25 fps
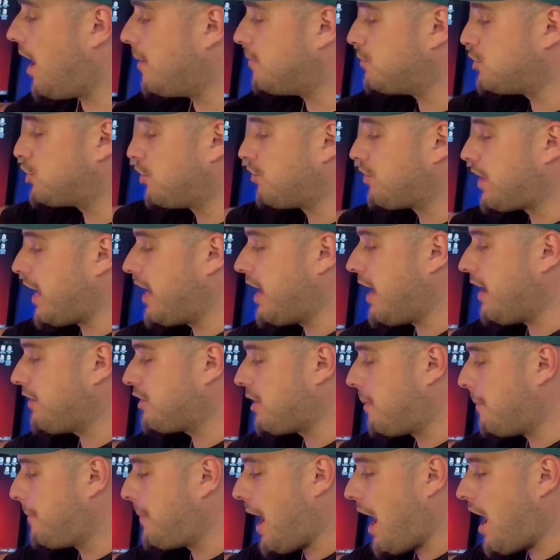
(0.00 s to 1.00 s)
So right out
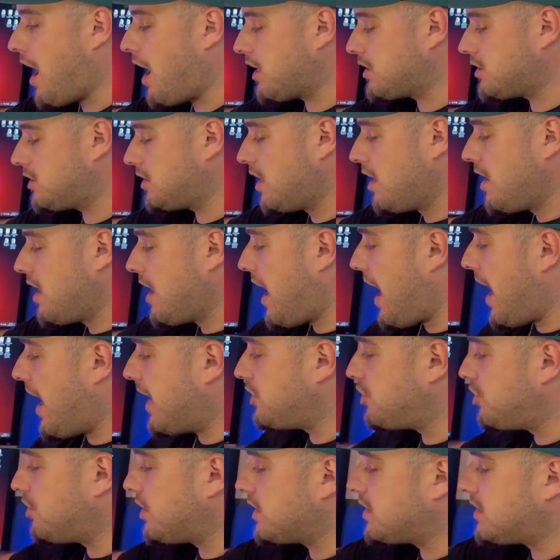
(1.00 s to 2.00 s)
the box,
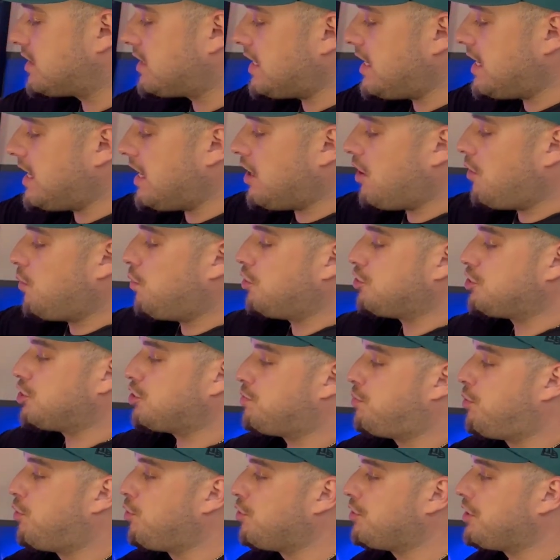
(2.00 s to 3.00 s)
as you can see here, we'll
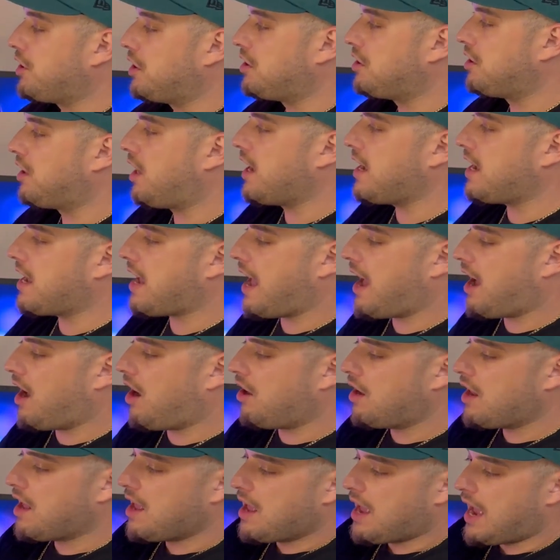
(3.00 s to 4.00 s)
just pull the light
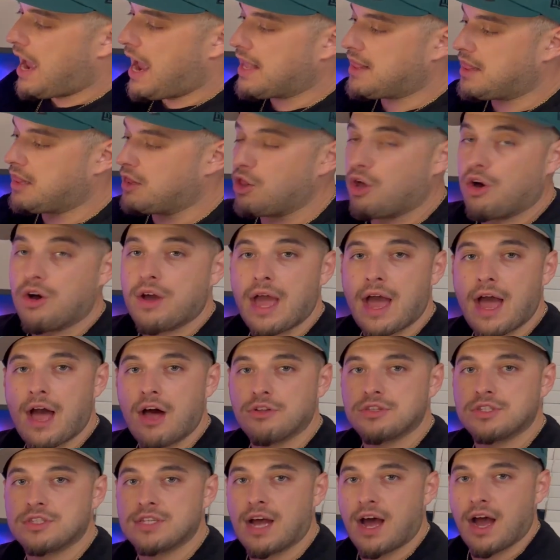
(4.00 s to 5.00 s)
out. And look
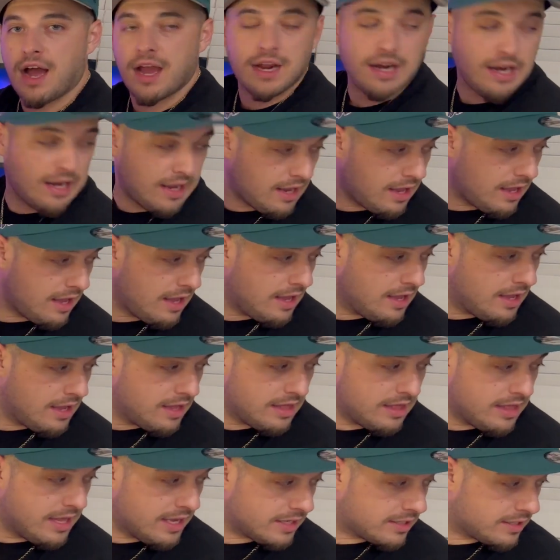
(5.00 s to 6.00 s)
how tiny
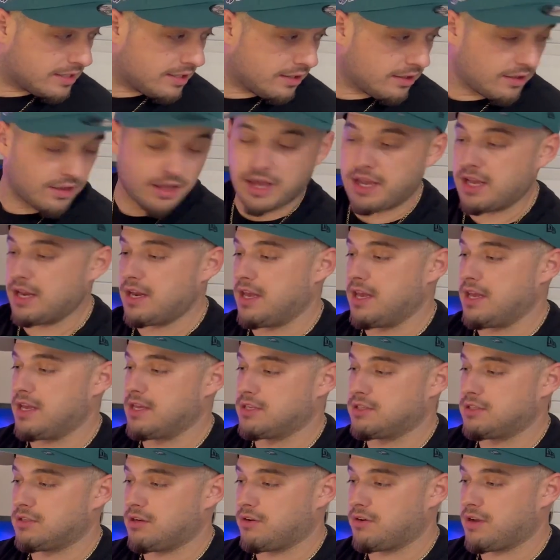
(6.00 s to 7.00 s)
this light
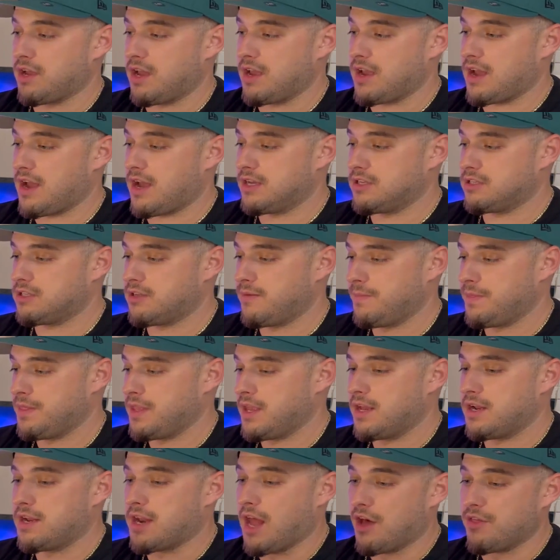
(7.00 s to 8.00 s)
is, okay, guys?
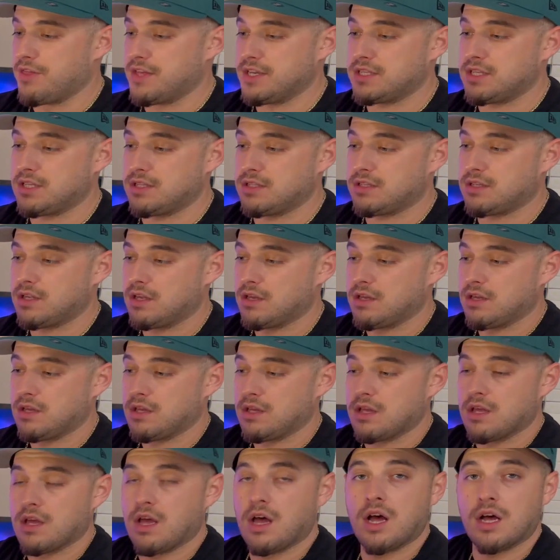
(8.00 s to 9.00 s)
Now, this is
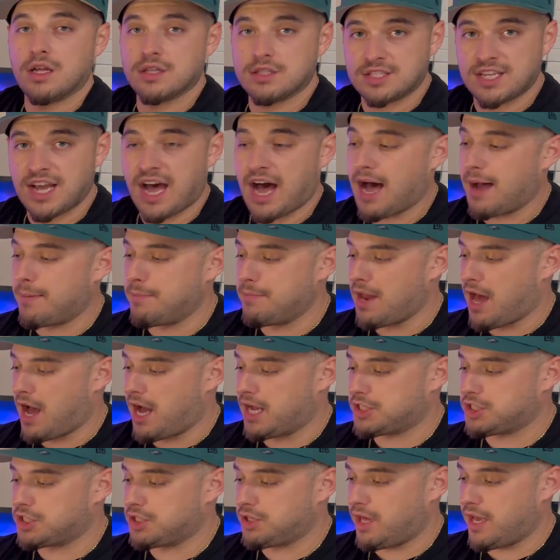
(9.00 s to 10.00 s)

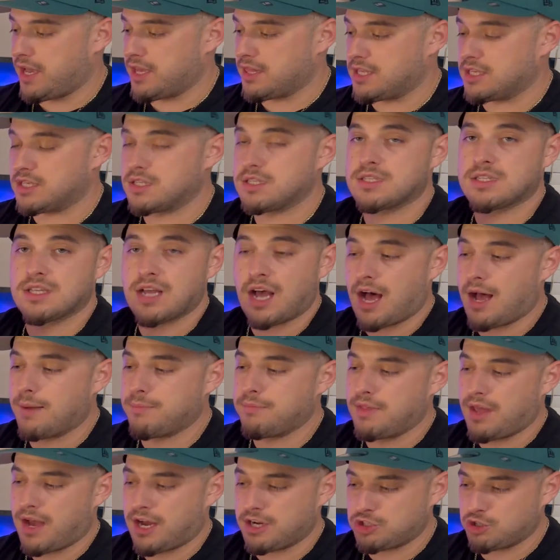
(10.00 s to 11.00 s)
top-notch light. This is
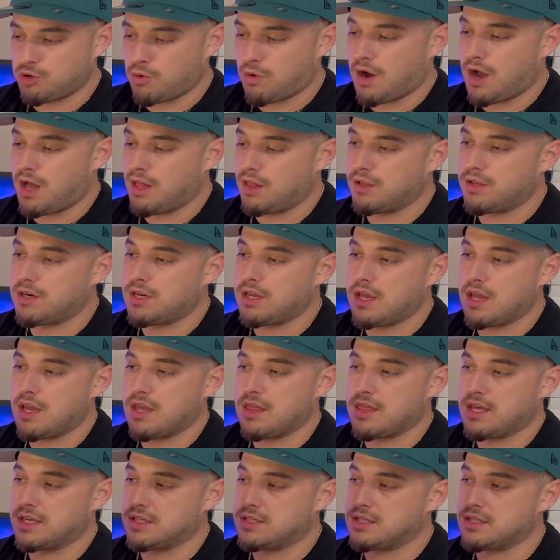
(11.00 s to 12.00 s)
top-notch
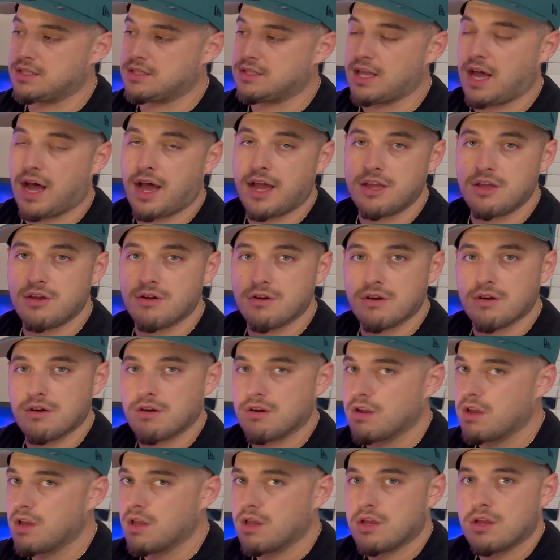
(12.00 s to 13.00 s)
quality. This is not
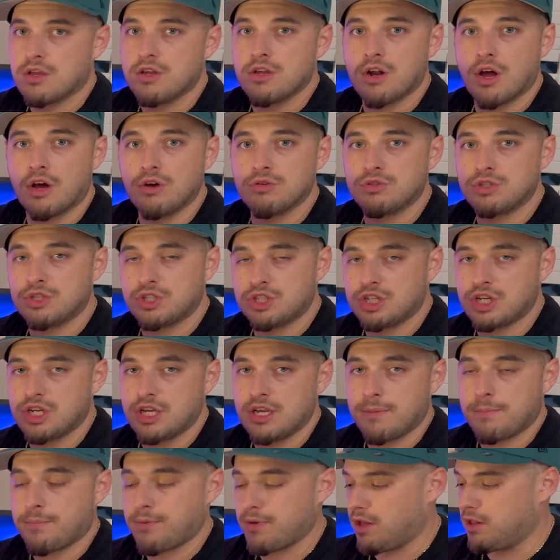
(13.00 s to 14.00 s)
your,
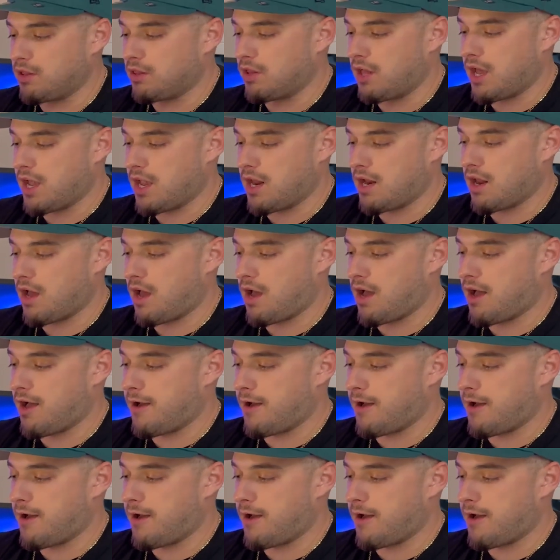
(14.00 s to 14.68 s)
cheap light.